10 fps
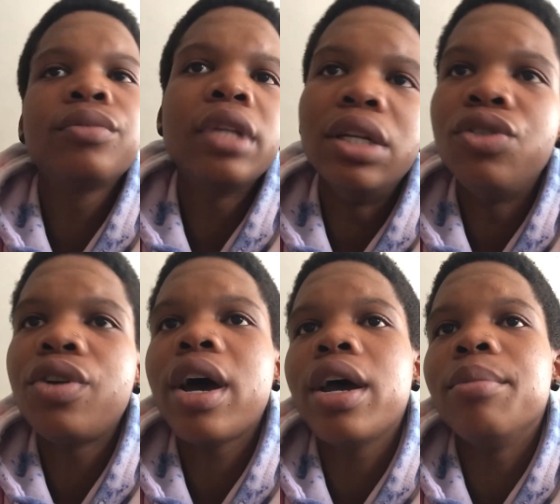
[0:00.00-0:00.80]
and
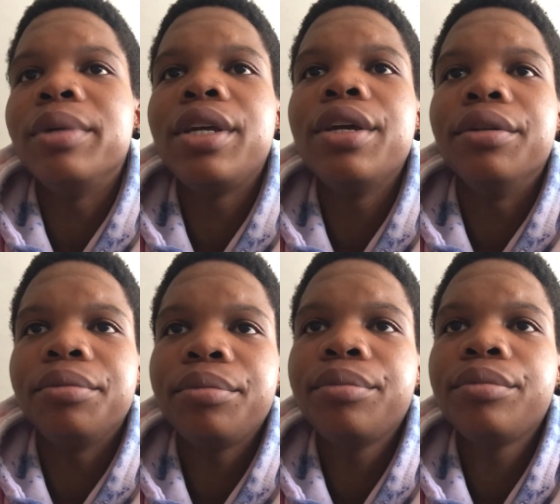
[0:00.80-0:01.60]
try him again.
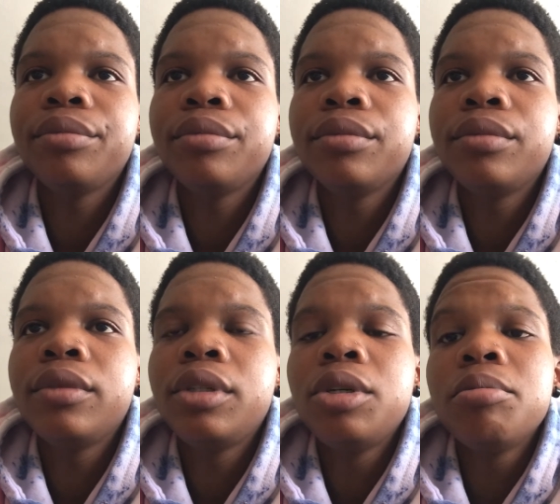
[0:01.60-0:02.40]

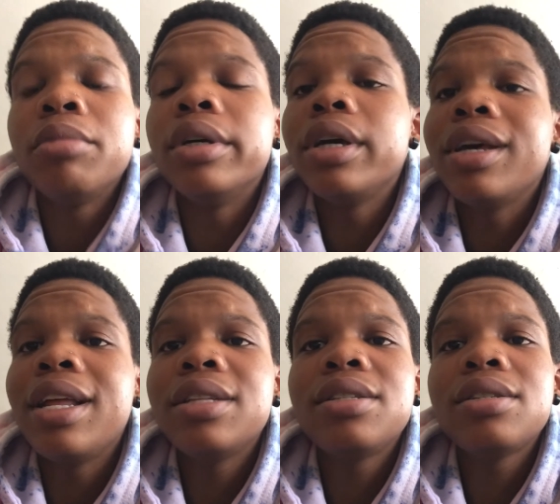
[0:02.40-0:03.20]
But yeah,
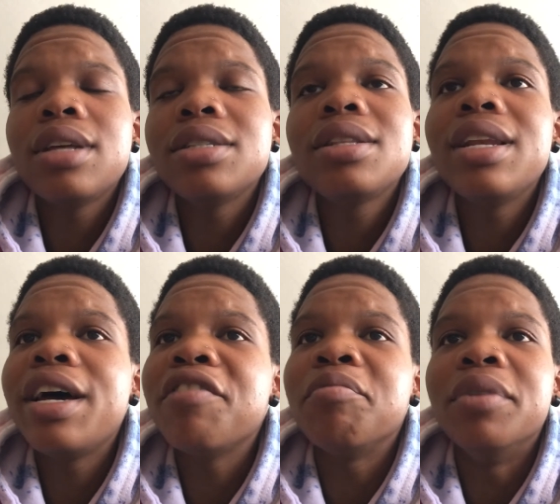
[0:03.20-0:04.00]
that's that's the
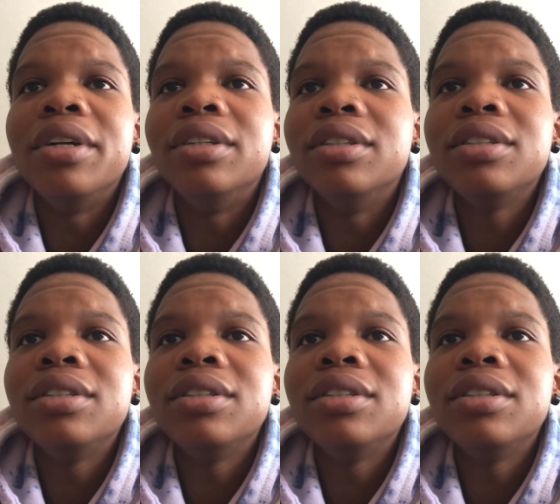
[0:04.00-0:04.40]
life, man.